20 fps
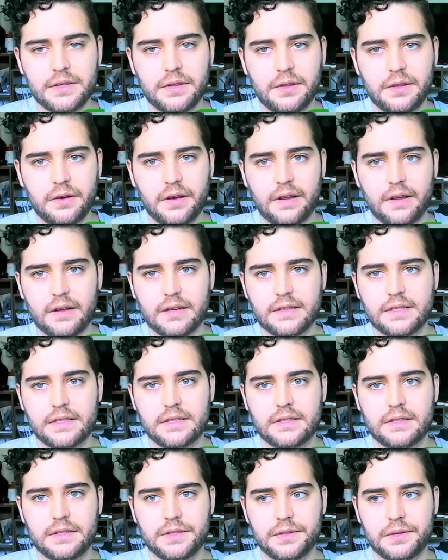do it
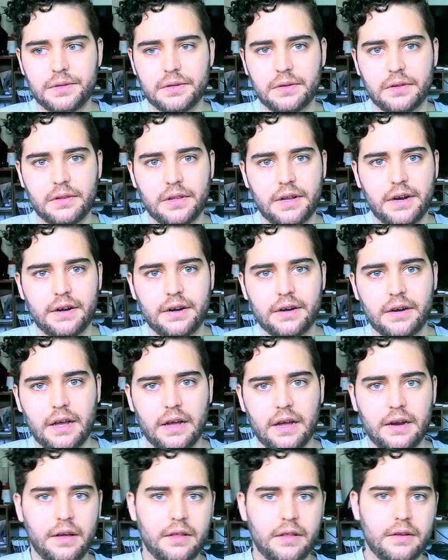is to learn
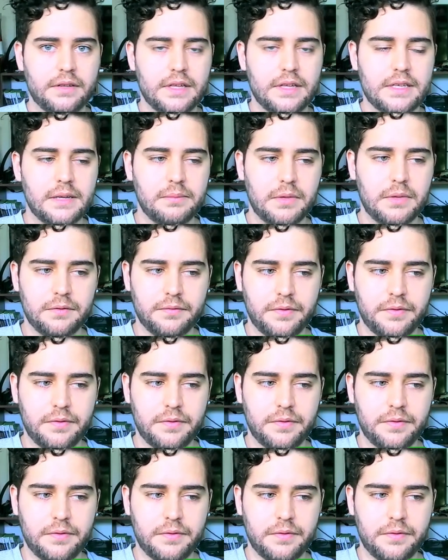another discipline